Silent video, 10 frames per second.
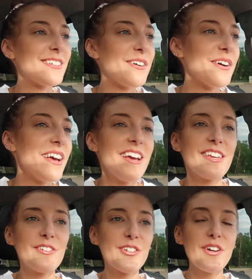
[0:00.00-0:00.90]
So
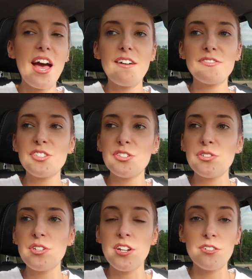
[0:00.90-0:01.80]
you do have
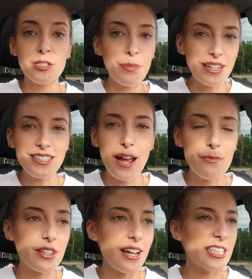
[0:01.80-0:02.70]
to, you know, spend
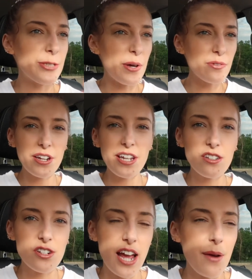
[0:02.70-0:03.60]
time with God, spend
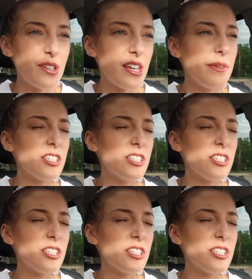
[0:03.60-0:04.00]
regular time with Him.